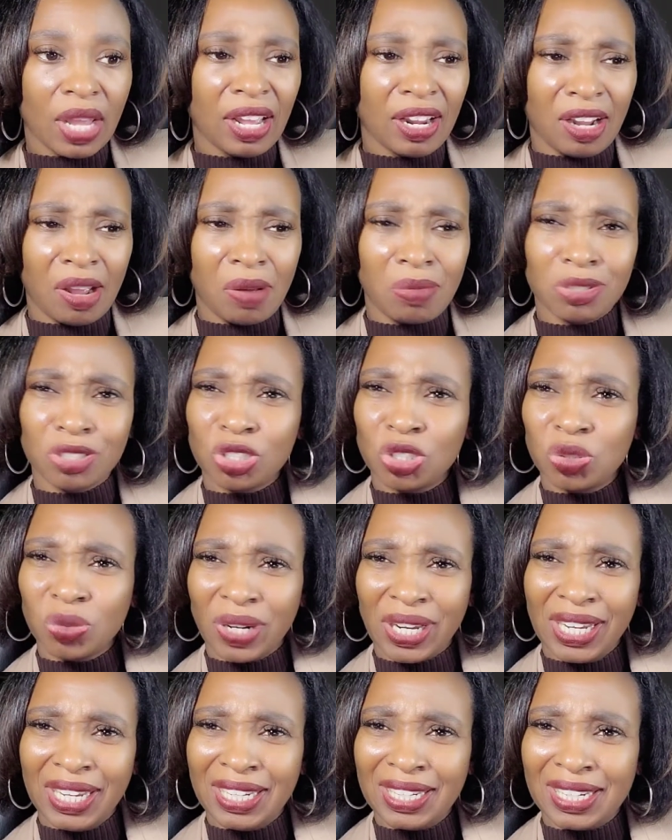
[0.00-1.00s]
I was
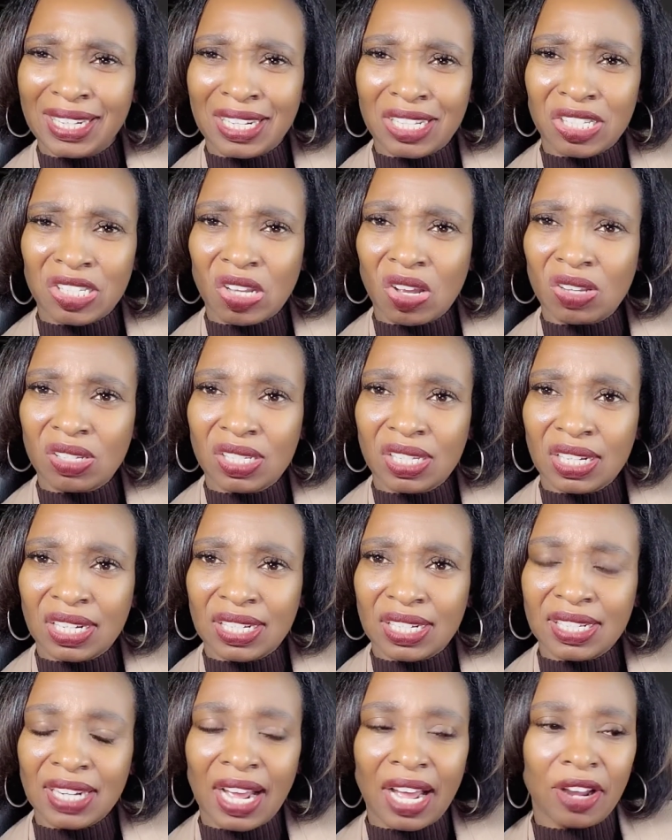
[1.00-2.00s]
drained and exhausted
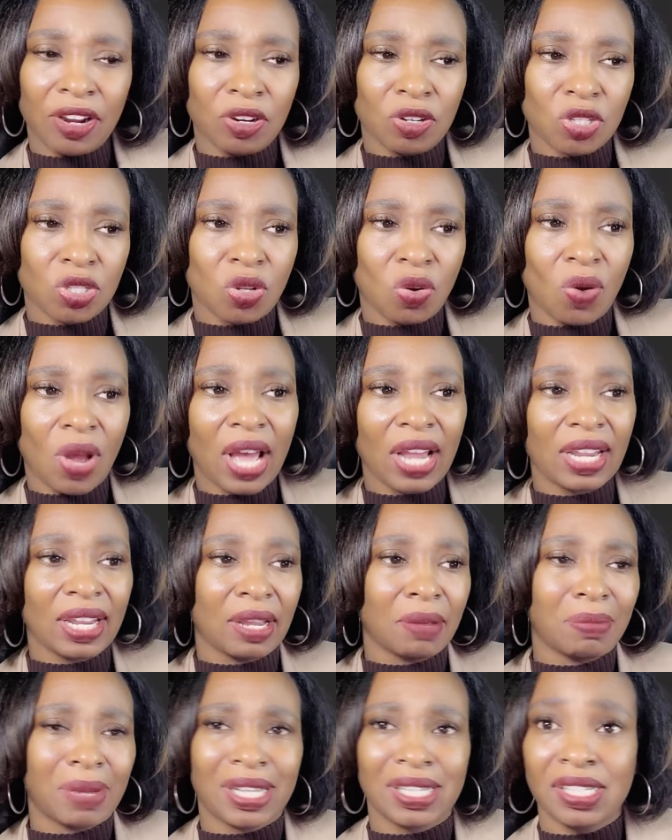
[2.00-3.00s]
and tired. So I
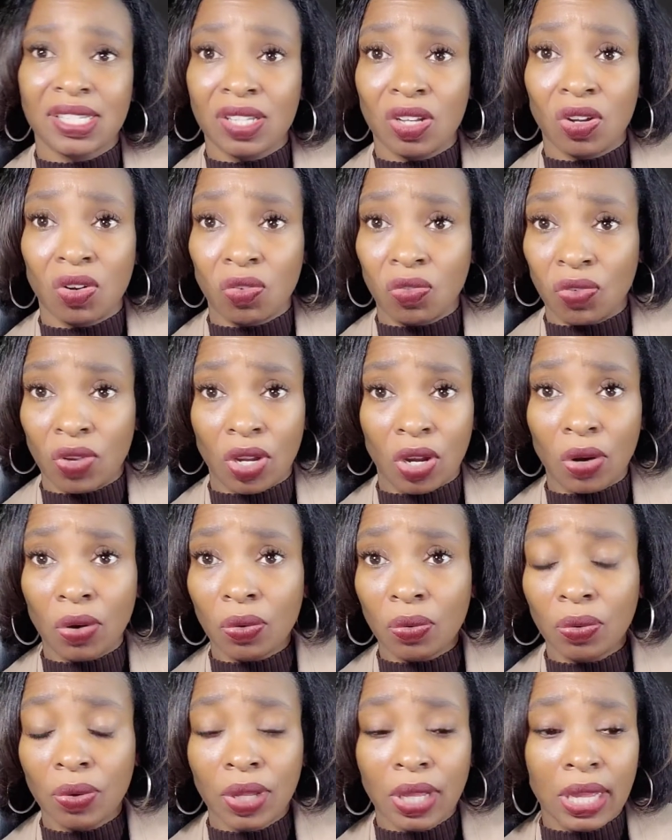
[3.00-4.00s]
let myself go.
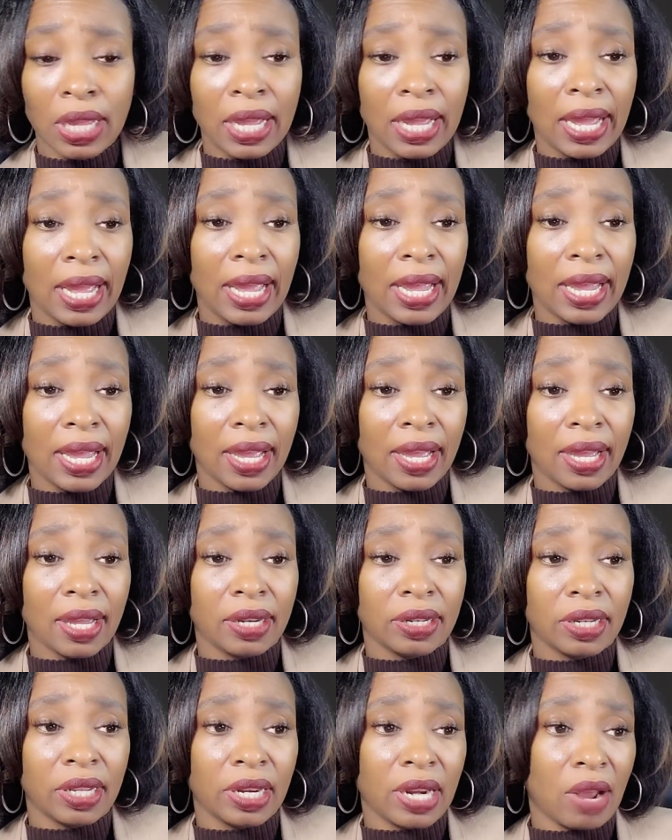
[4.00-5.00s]

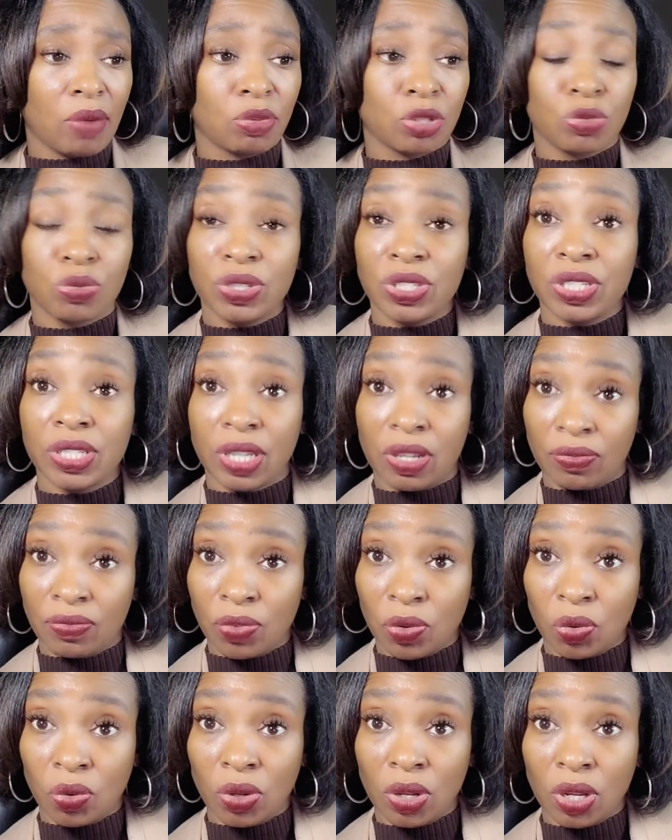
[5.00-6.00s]
And I was
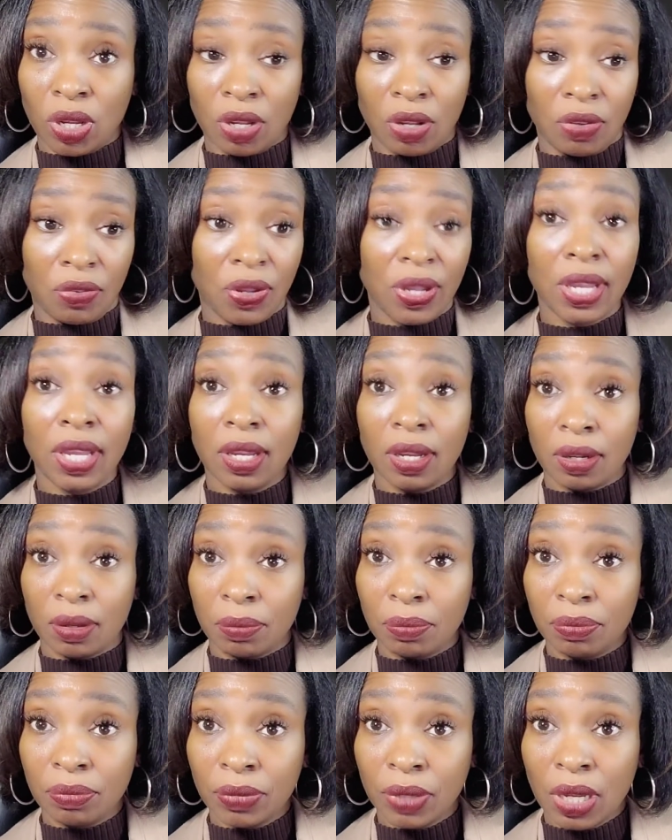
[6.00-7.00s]
resentful of
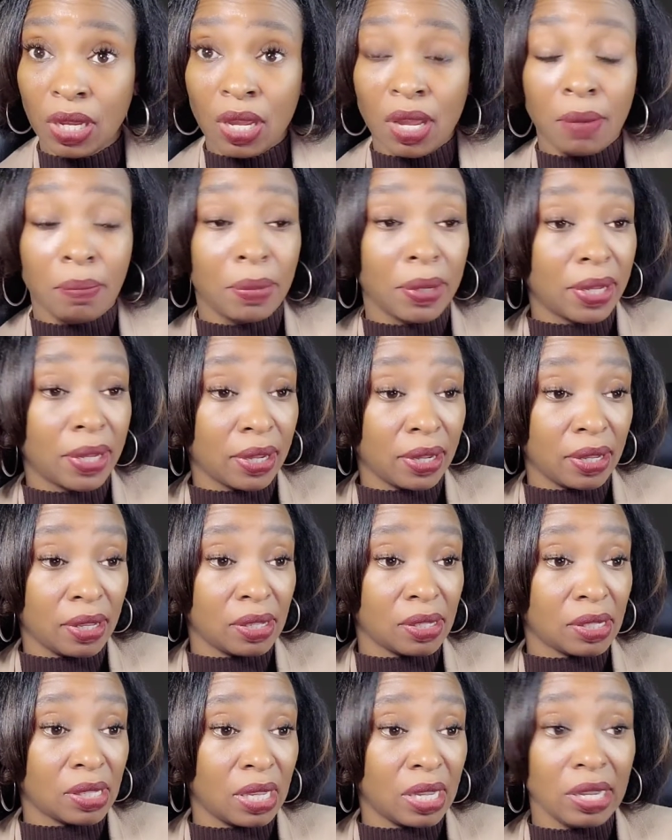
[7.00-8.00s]
him
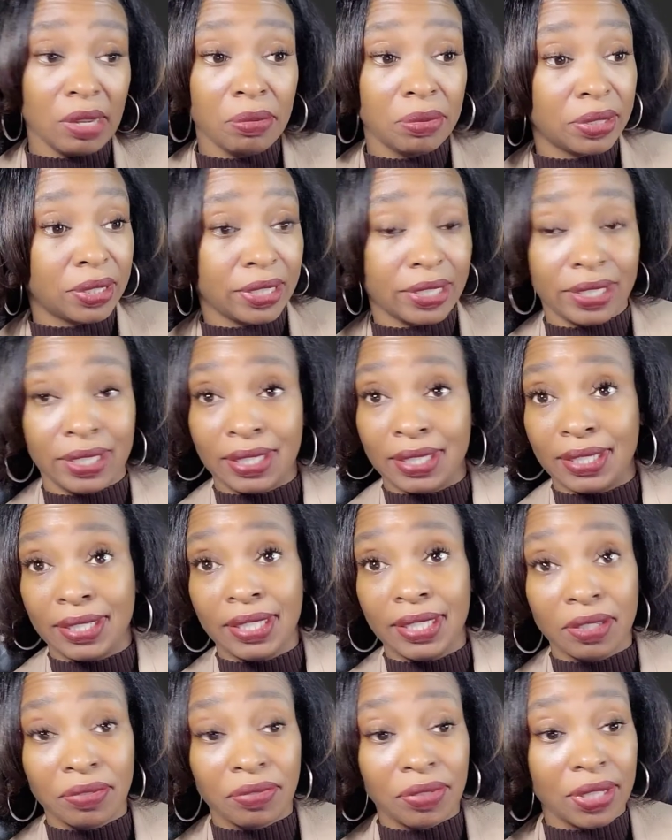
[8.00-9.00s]
because he was just
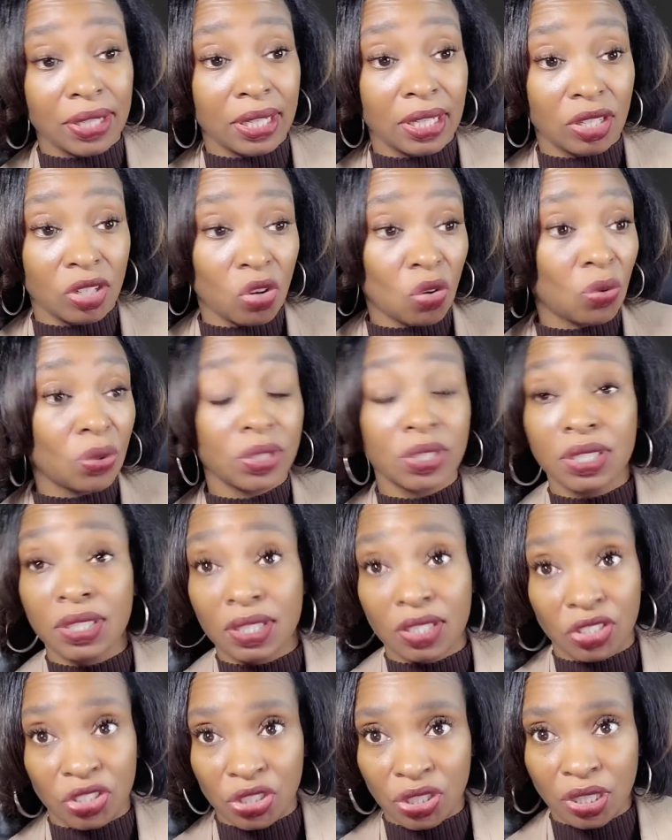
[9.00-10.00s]
living and going to
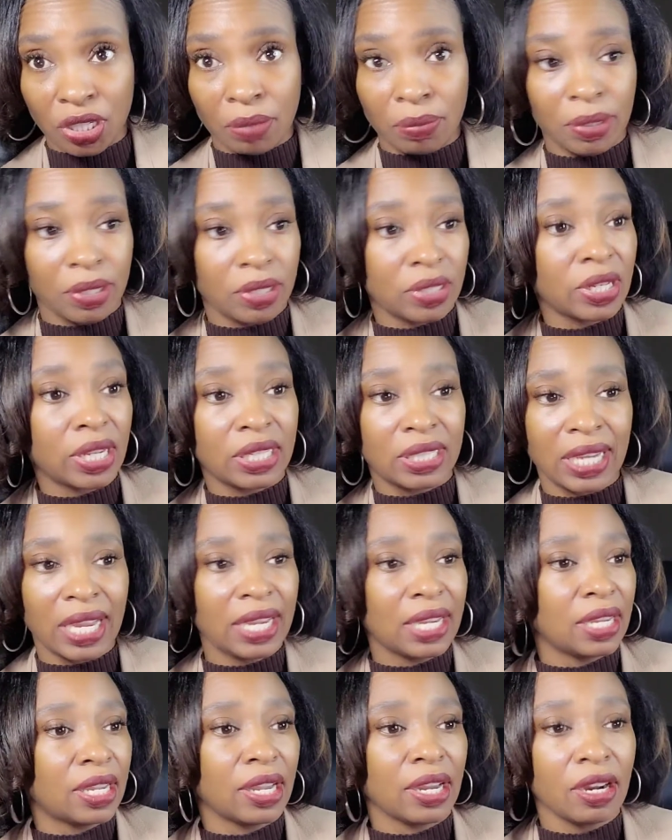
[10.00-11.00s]
the gym and
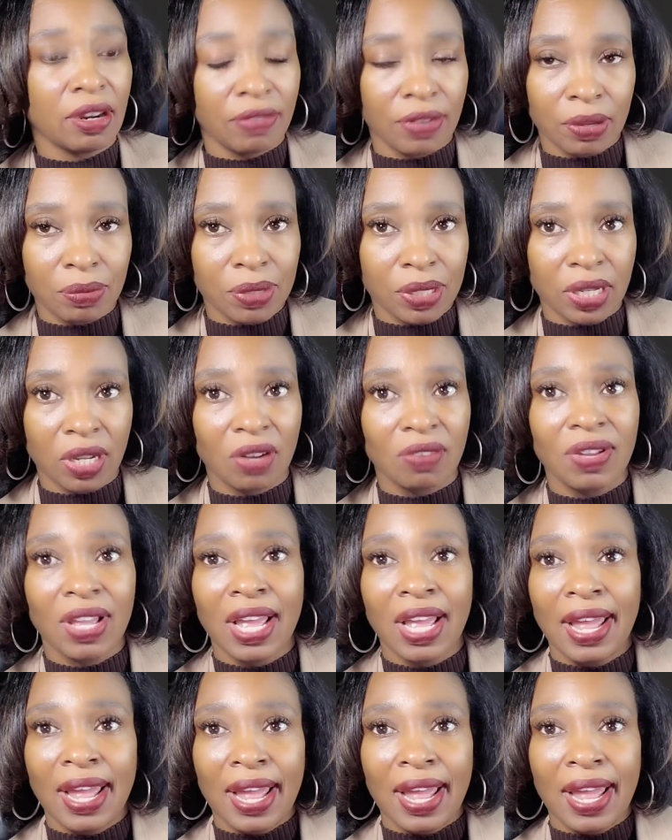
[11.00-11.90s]
taking care of himself.